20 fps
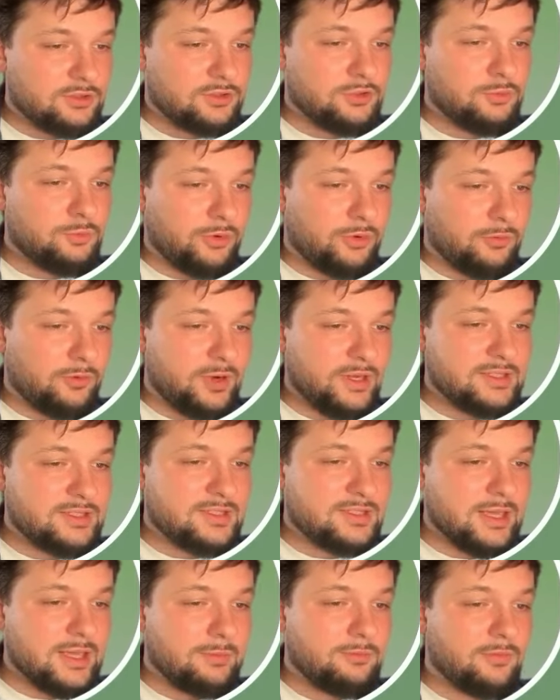to prevent
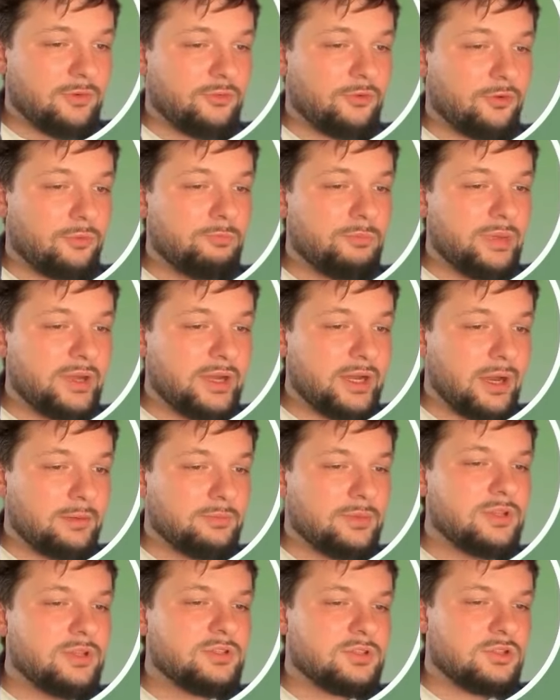them from
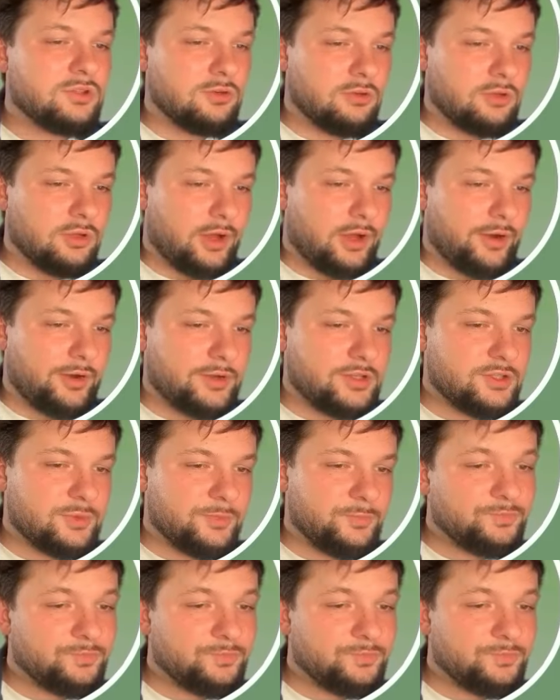becoming too large.